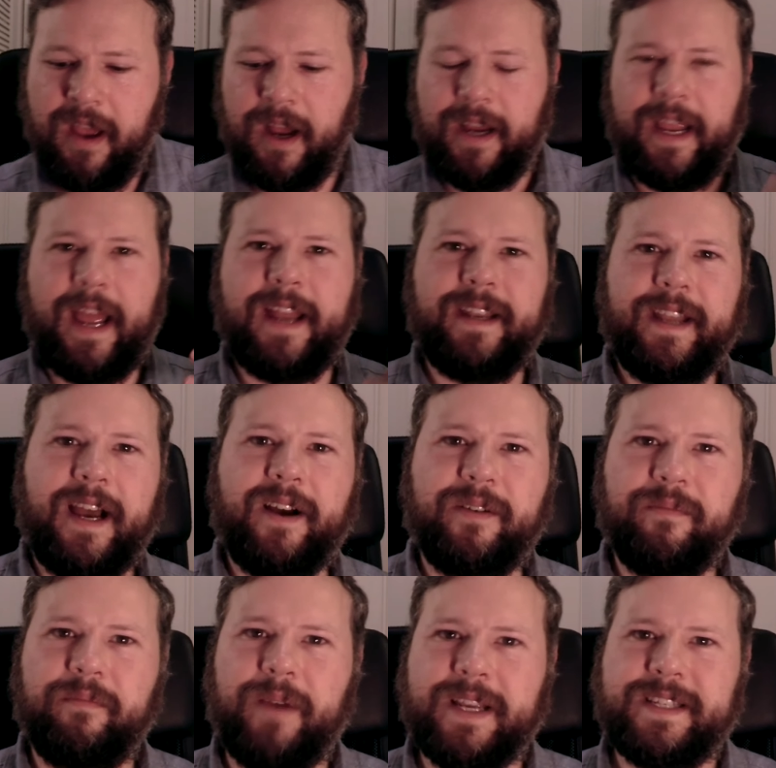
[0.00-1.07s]
I can't
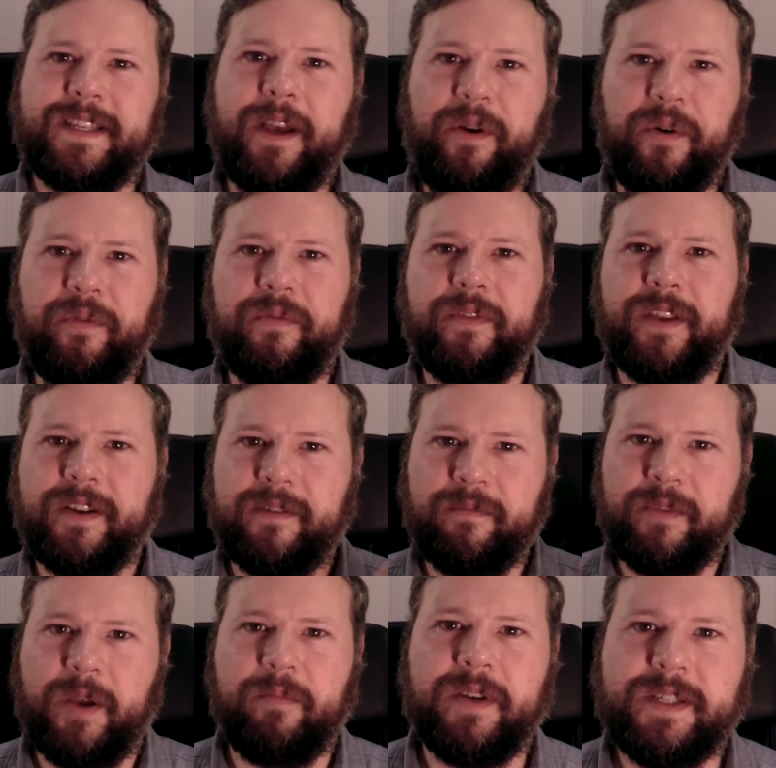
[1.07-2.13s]
doubt myself.
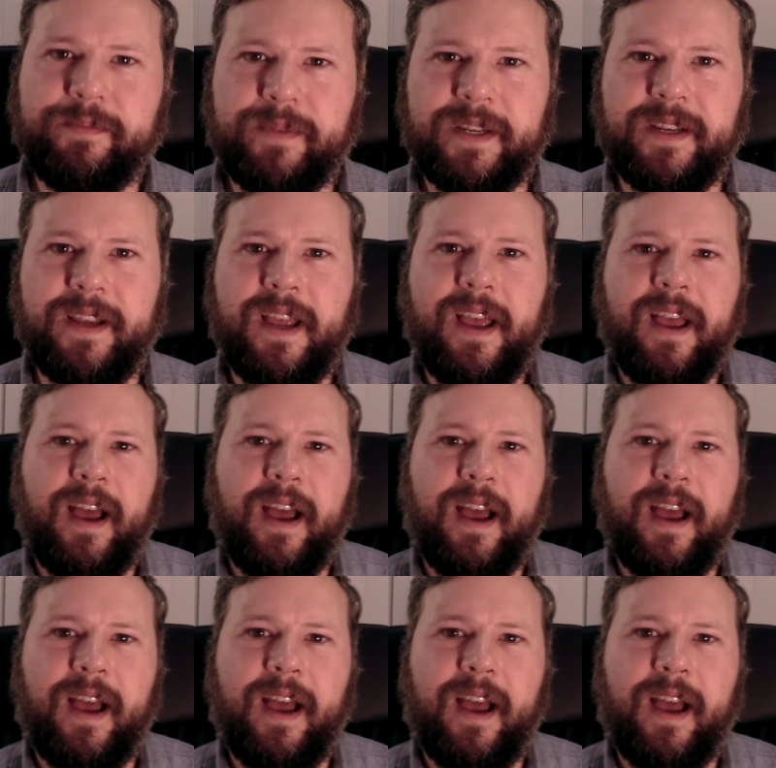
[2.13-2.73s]
There must be